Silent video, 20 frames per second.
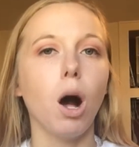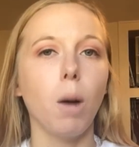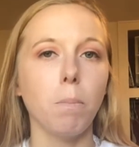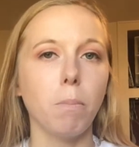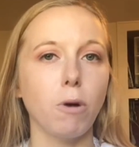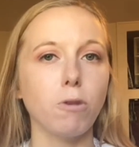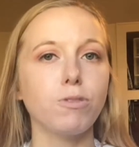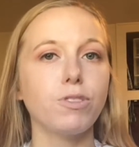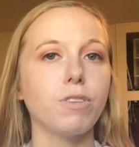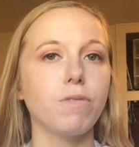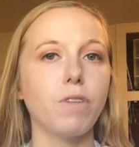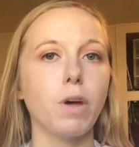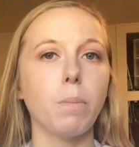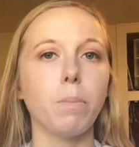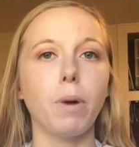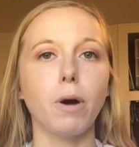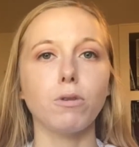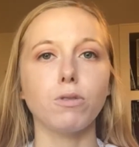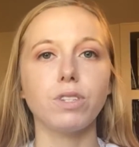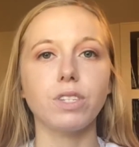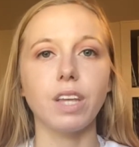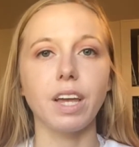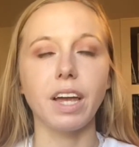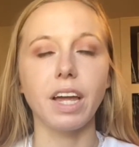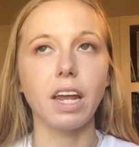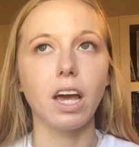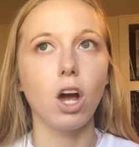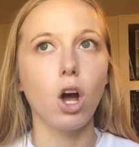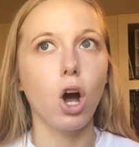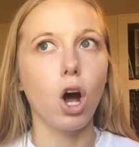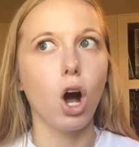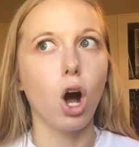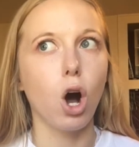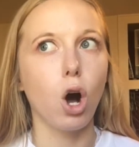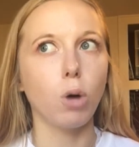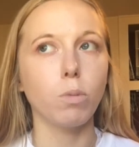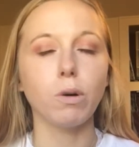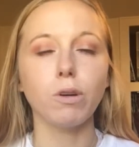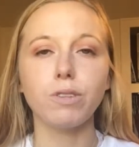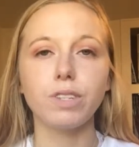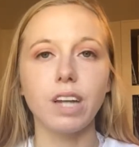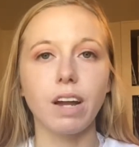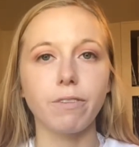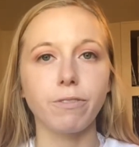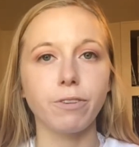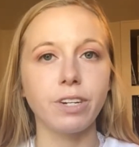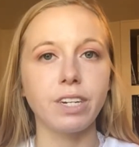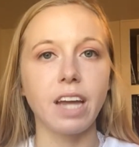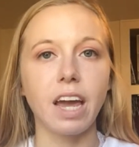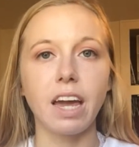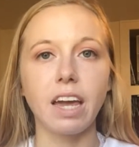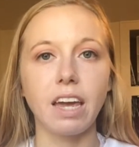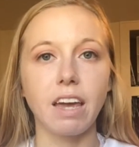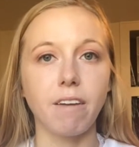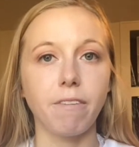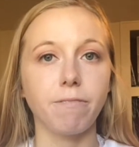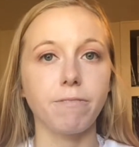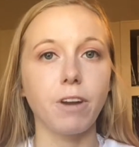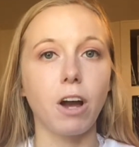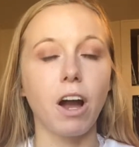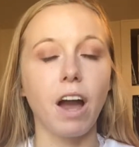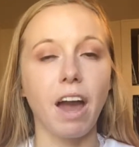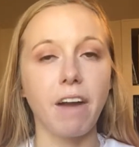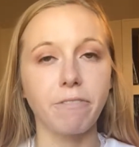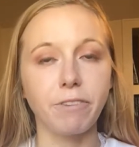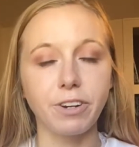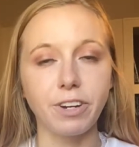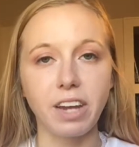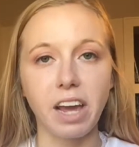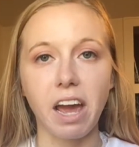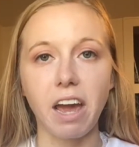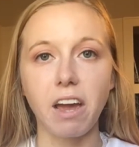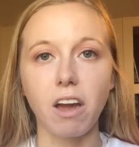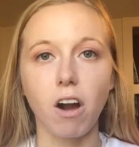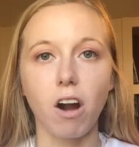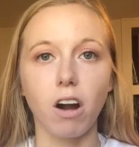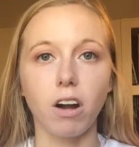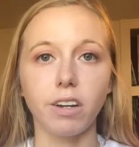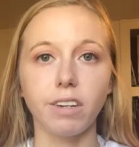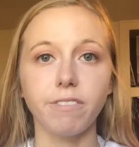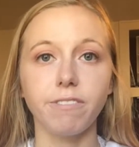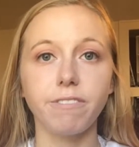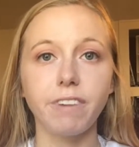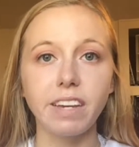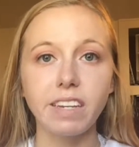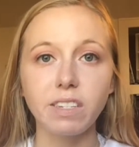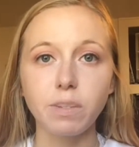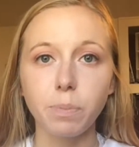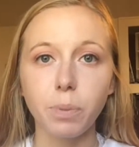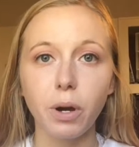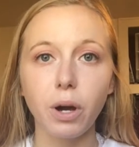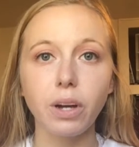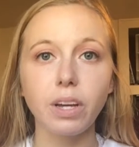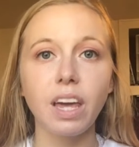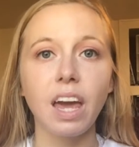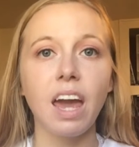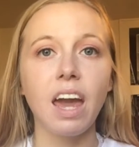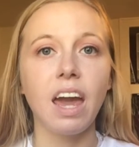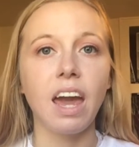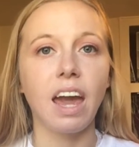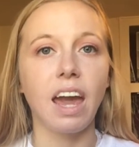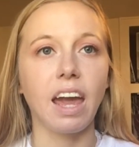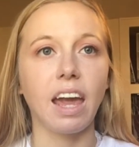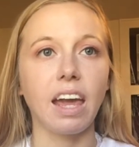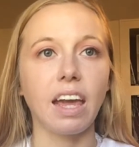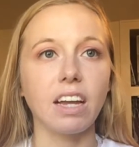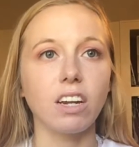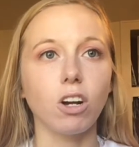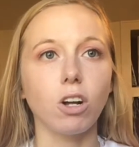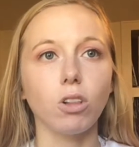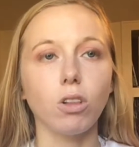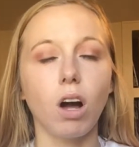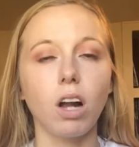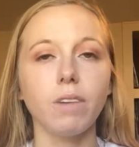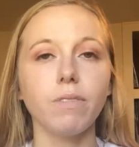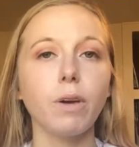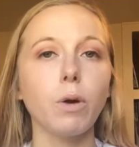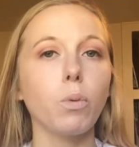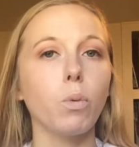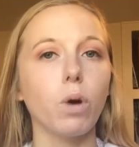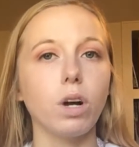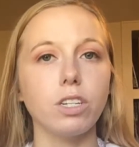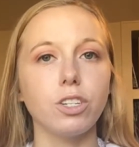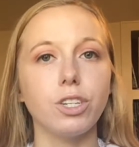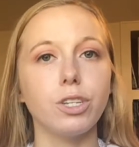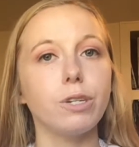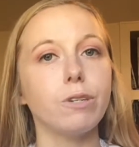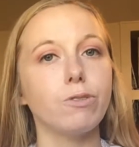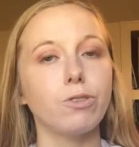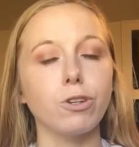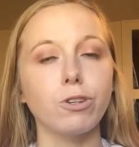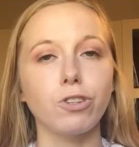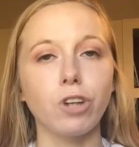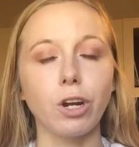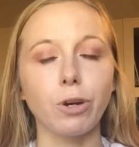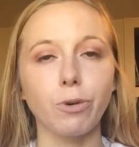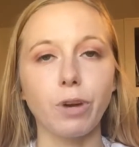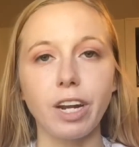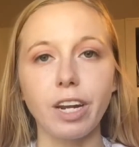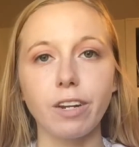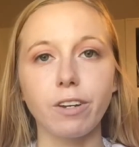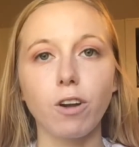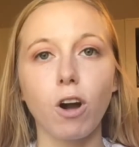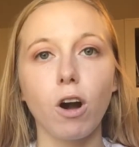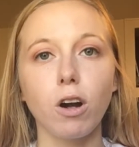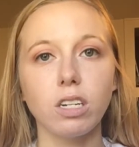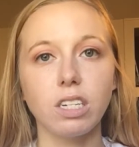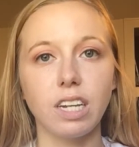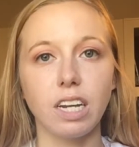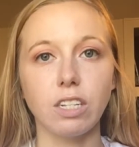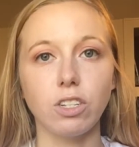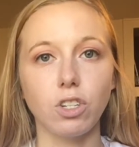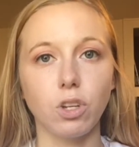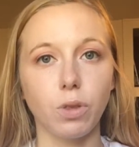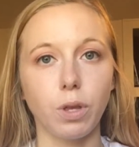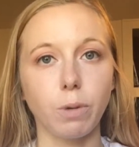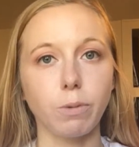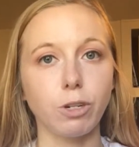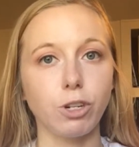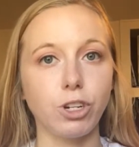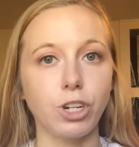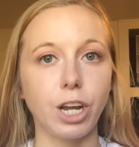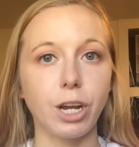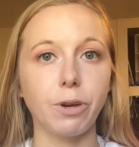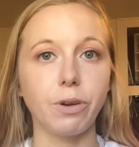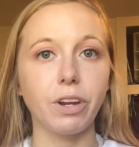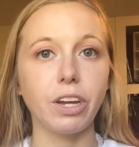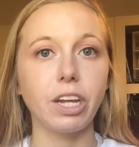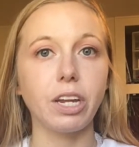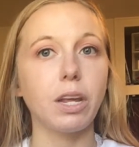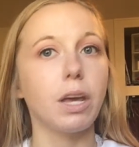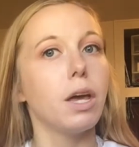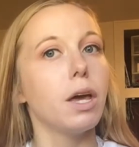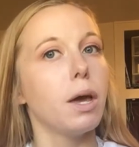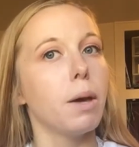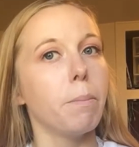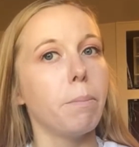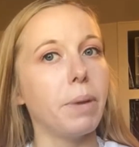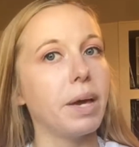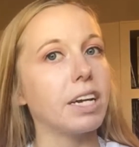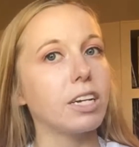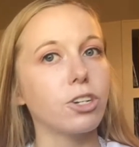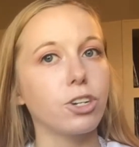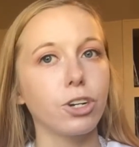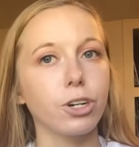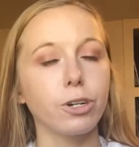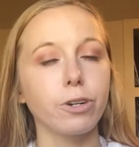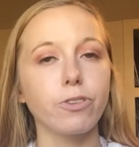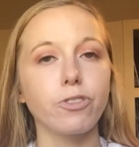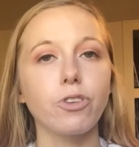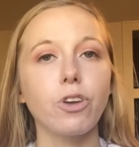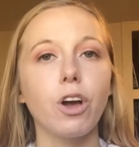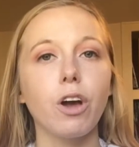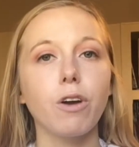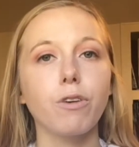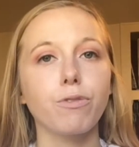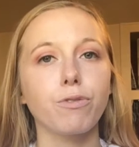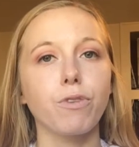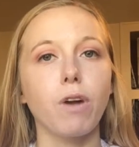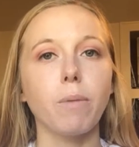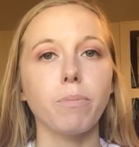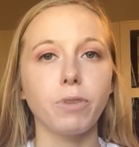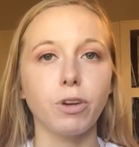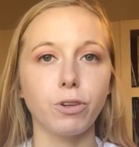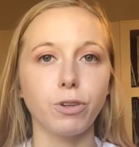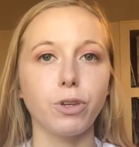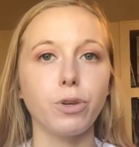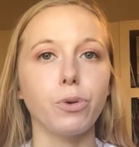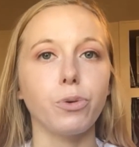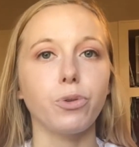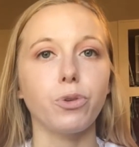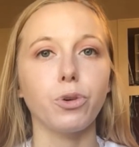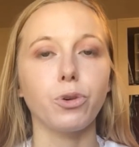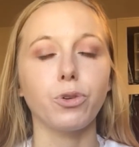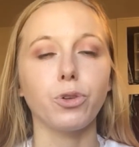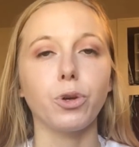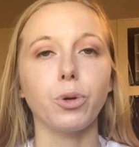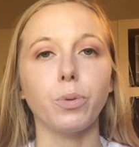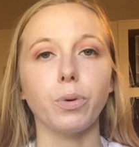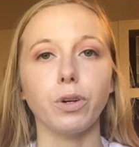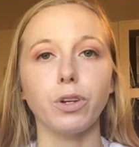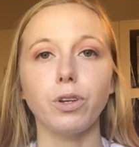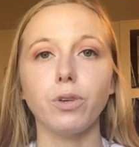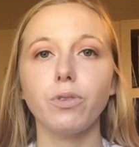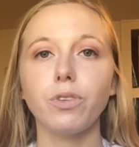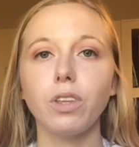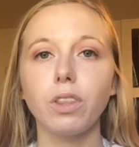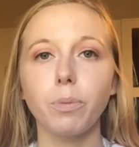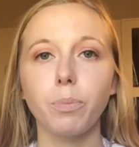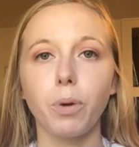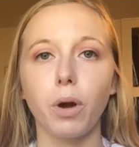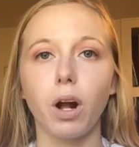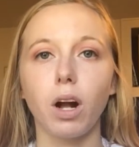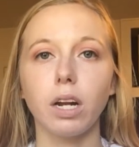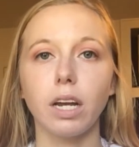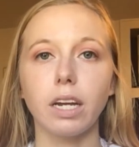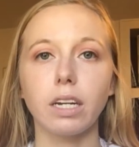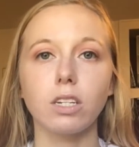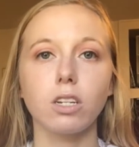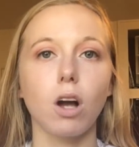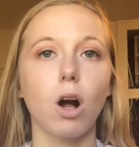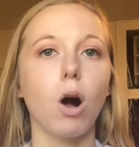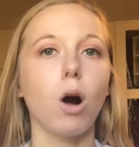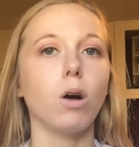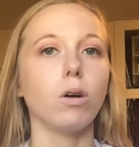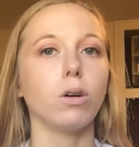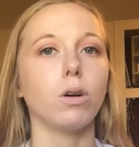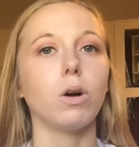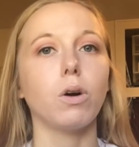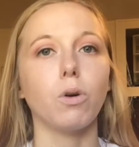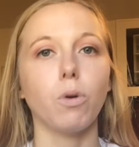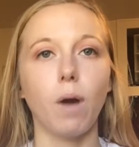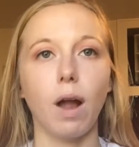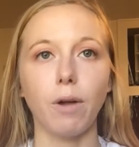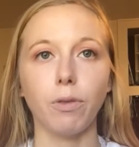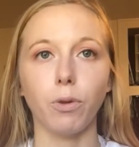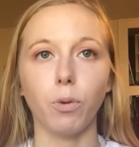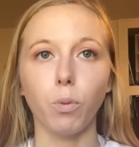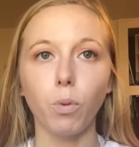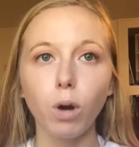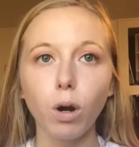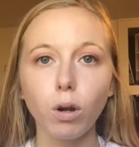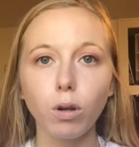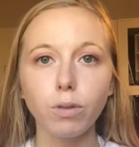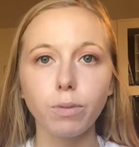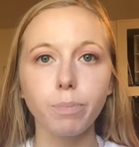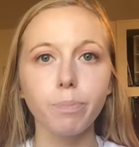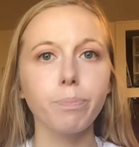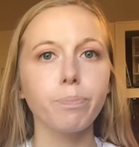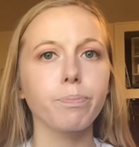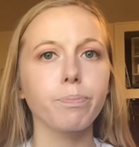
Most of them posted almost every day, if not every day, on Facebook, and a lot of it was user-generated content. So they were sharing pictures from their users who were using the product all around the world.